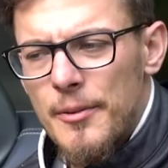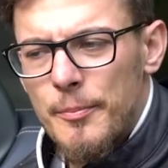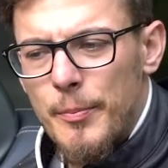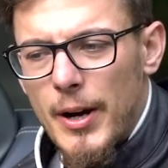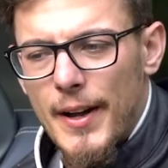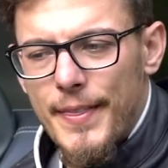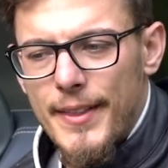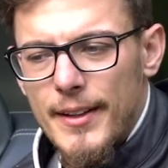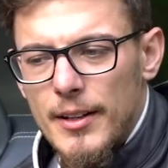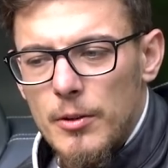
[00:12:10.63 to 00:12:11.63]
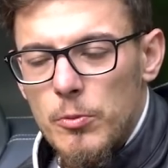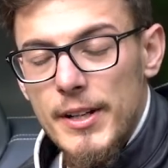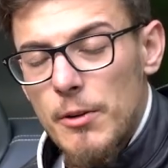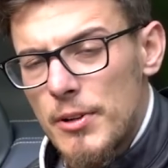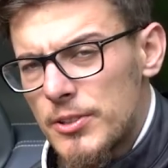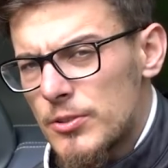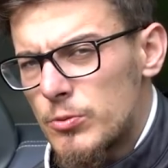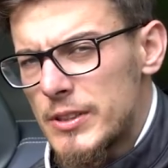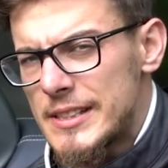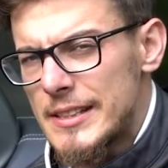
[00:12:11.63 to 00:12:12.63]
but when I went on
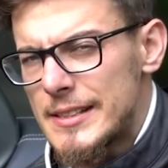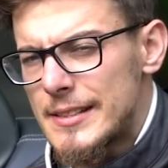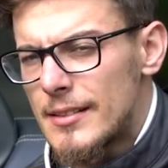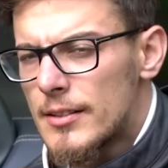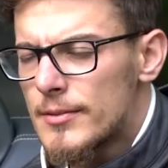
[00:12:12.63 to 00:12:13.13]
twisties,